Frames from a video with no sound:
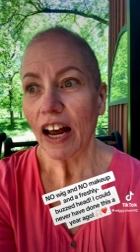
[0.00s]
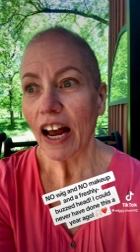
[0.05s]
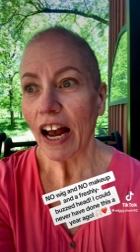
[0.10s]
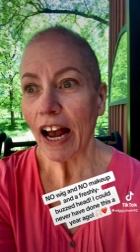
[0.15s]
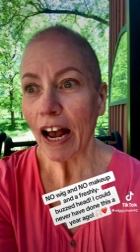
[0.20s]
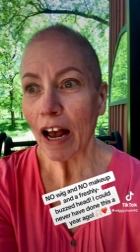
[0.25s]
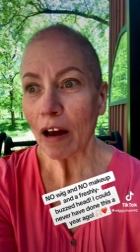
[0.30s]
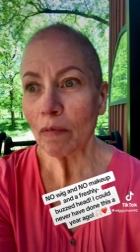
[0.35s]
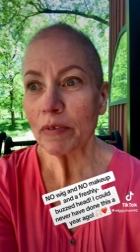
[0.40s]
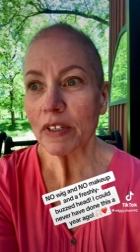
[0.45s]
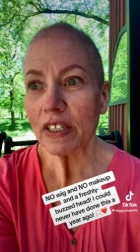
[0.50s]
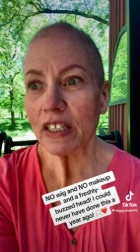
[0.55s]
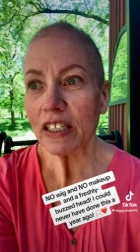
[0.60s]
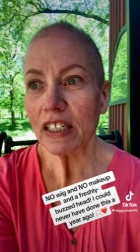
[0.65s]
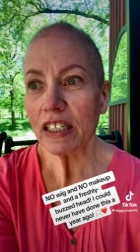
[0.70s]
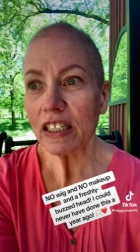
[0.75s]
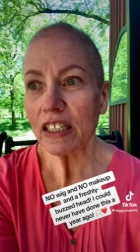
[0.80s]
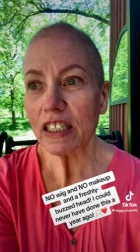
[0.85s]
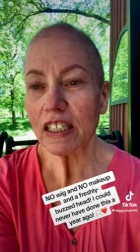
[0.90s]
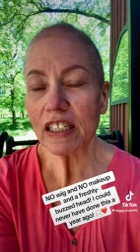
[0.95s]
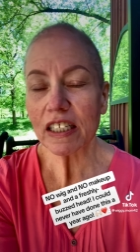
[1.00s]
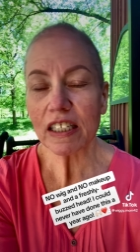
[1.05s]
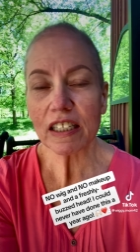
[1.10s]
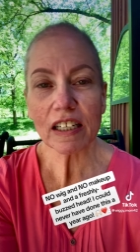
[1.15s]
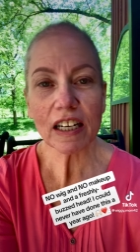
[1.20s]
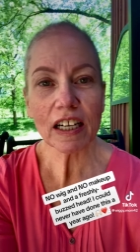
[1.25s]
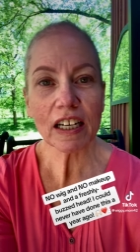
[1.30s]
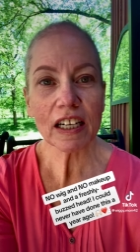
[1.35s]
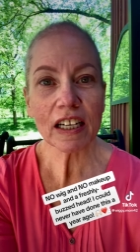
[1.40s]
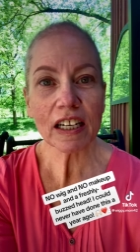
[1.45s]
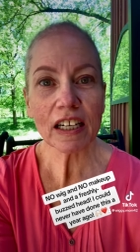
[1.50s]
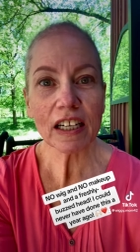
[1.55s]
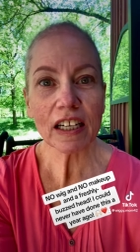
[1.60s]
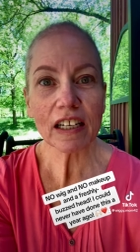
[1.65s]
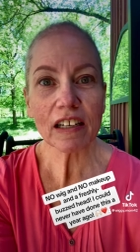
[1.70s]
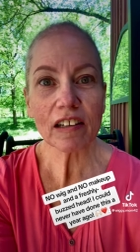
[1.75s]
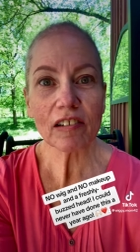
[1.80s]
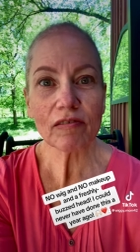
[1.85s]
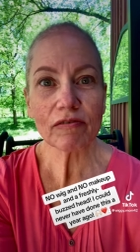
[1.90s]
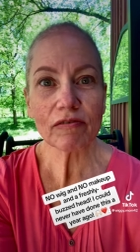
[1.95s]
absent
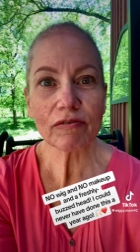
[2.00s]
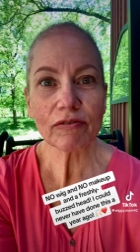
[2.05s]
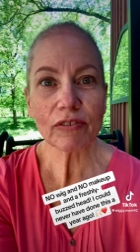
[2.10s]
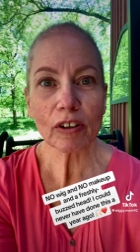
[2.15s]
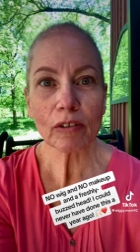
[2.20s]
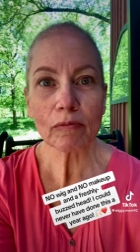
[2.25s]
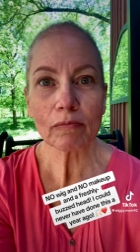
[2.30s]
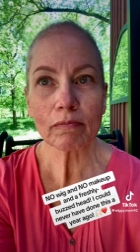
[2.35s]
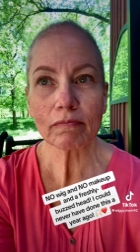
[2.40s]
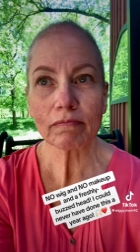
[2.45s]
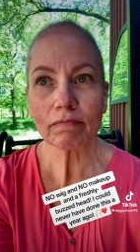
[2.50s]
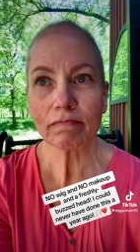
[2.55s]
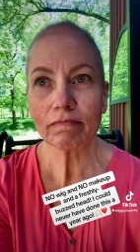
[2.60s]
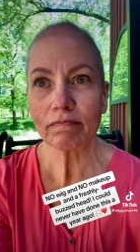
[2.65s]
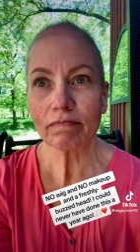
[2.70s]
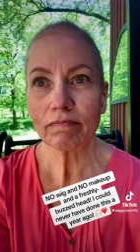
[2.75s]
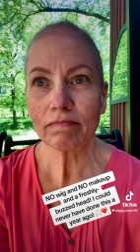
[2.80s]
uh, from